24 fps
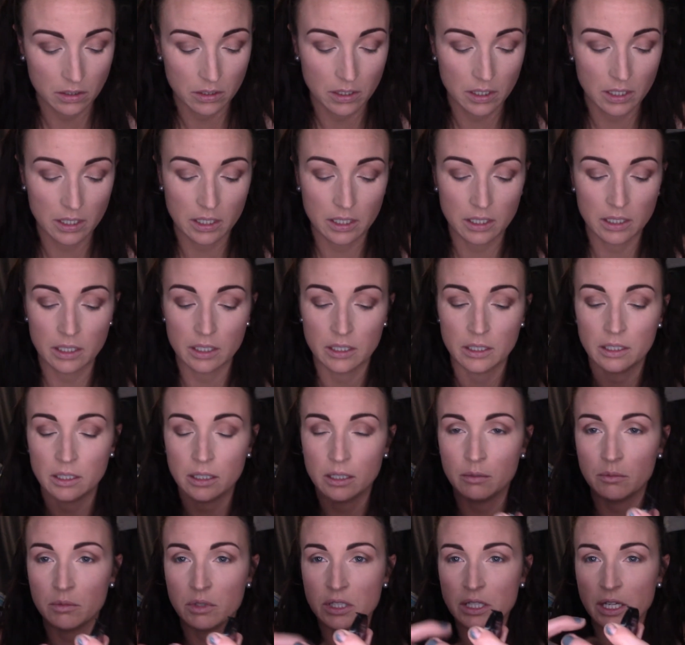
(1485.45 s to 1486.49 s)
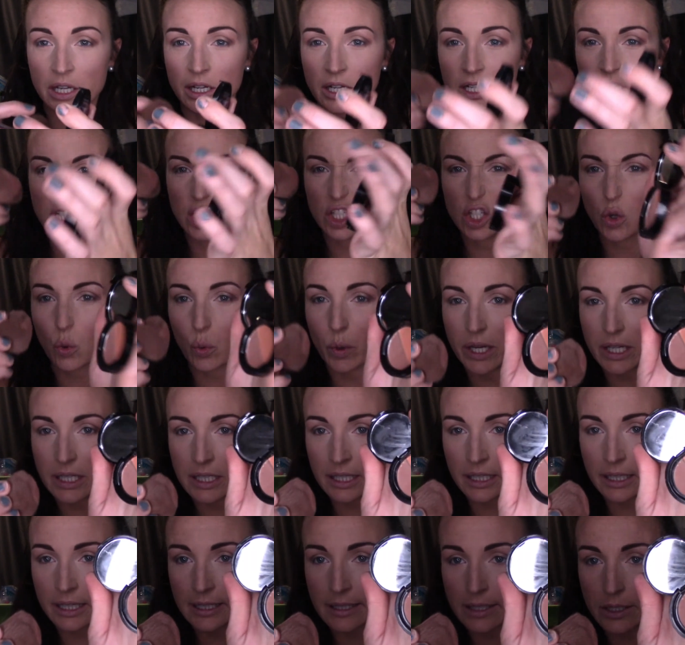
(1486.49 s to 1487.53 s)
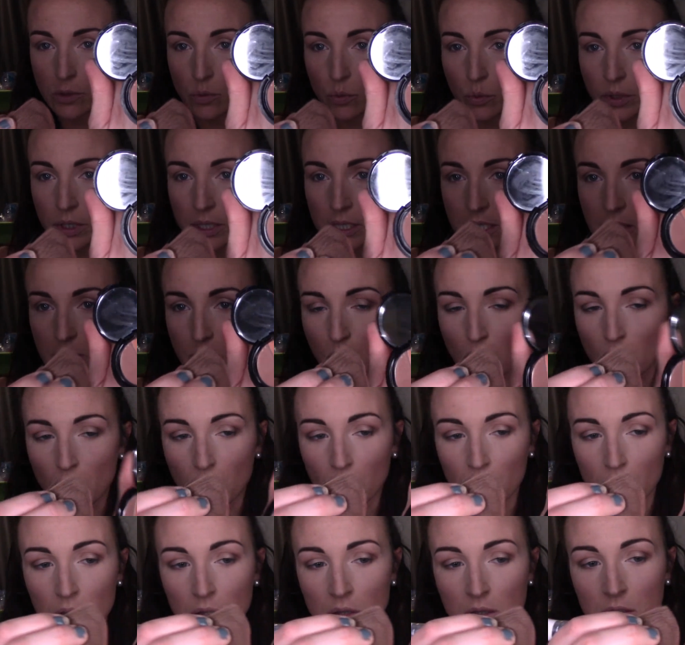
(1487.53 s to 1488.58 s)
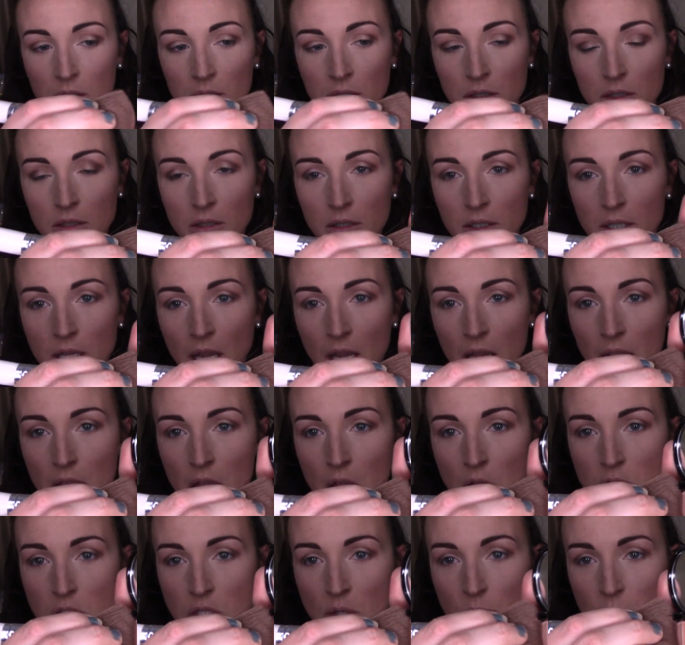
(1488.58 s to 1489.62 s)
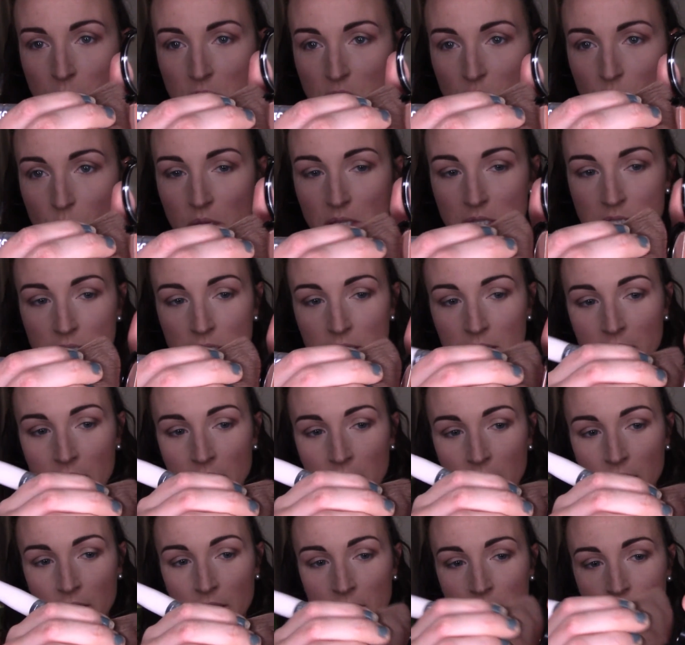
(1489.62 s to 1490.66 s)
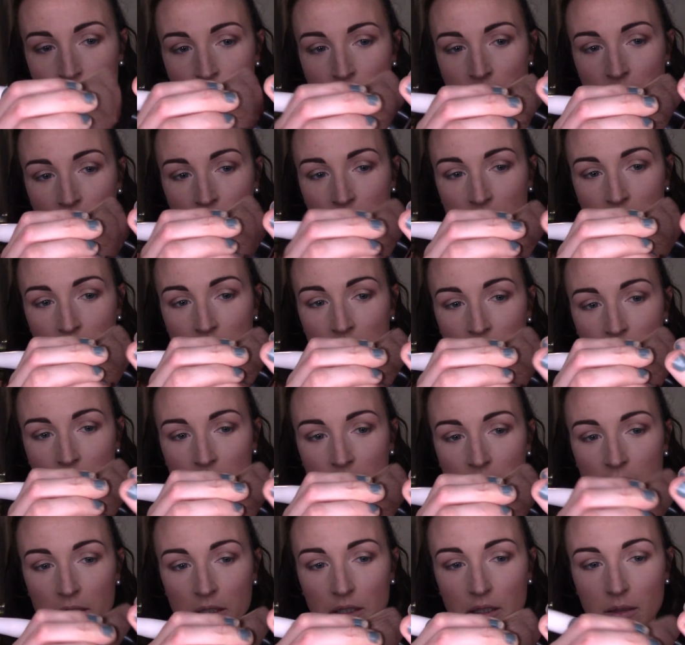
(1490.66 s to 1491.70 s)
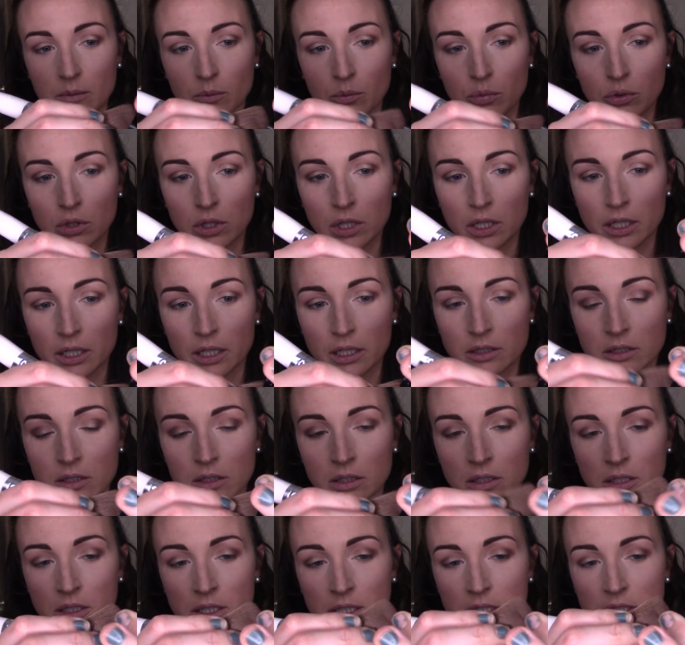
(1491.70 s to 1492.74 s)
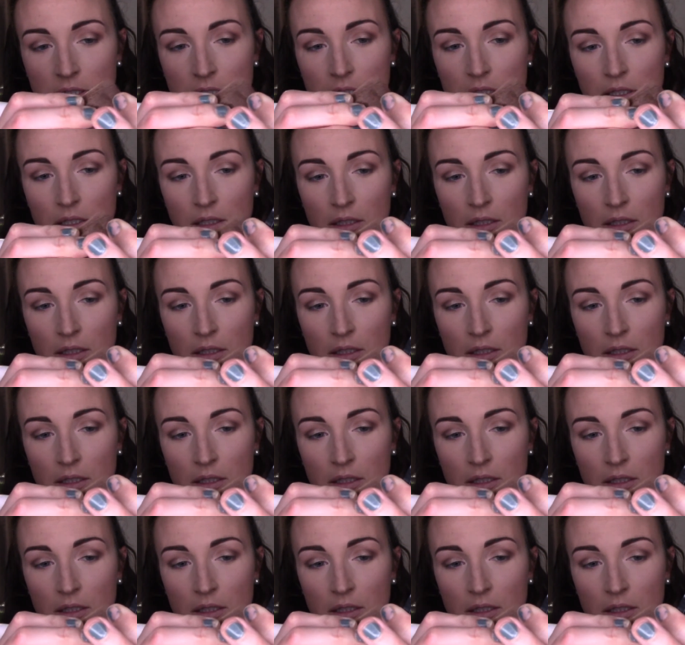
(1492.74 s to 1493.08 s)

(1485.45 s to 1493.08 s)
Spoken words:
I'm just going to squeeze it because it's really small. So I'm going to squeeze it and get the product on it.